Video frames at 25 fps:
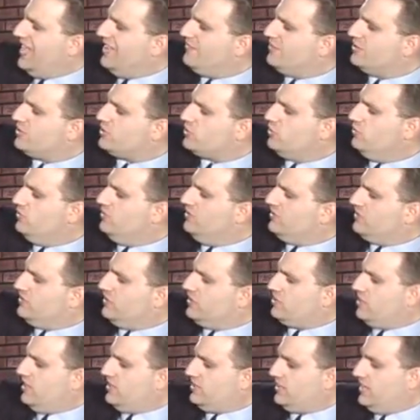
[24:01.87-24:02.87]
I have a
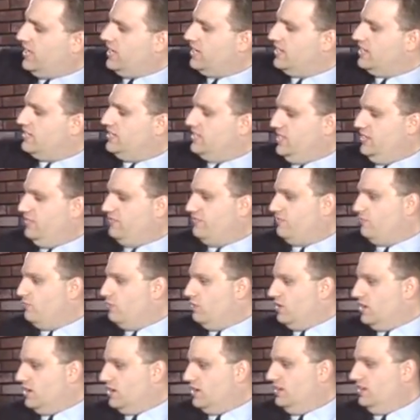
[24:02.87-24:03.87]
student suggest king to
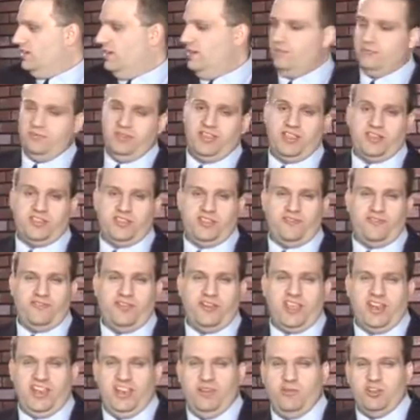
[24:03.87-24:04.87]
d4 because they're
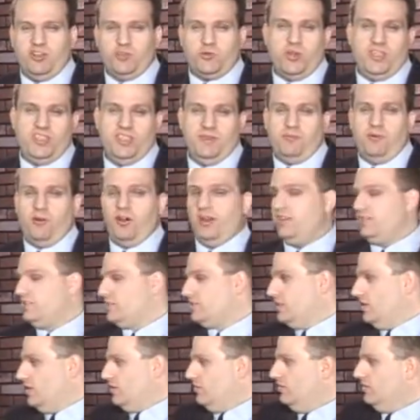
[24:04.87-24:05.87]
forgetting which way the
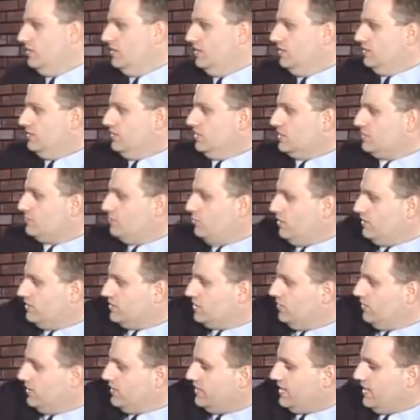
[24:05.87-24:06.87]
pawns go. This
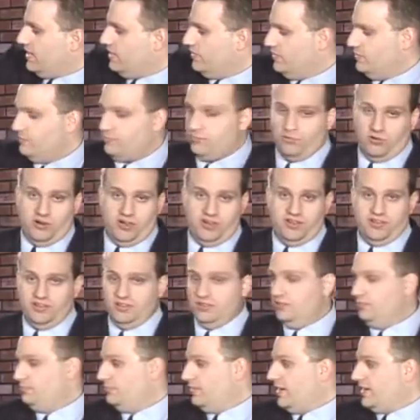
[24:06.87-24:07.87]
pawn's going down the
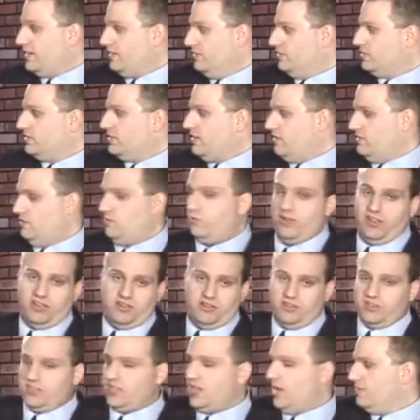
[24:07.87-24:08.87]
board. Black goes down and
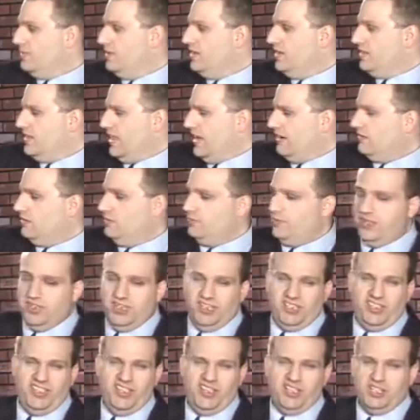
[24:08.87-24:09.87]
white goes up. That would
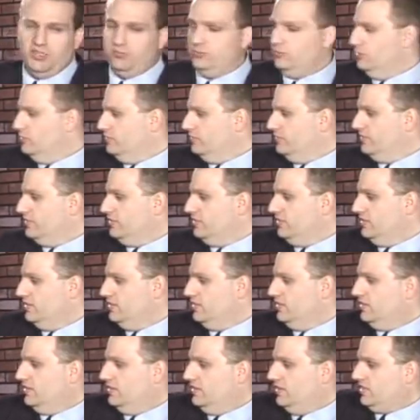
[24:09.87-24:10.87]
be an illegal move.
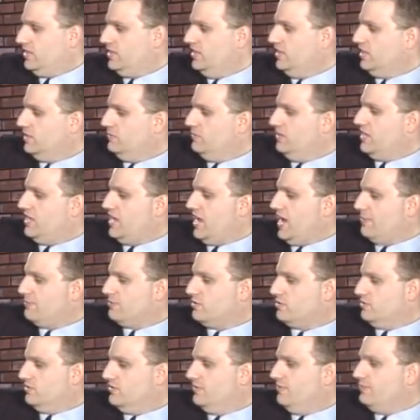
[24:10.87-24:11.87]
The king could be
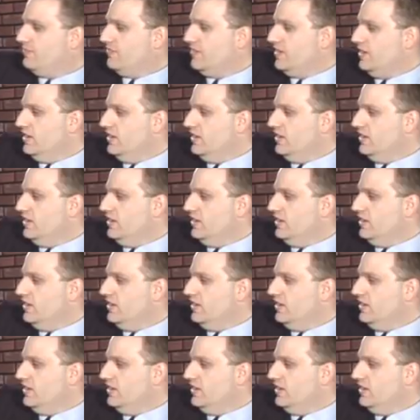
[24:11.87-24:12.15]
captured.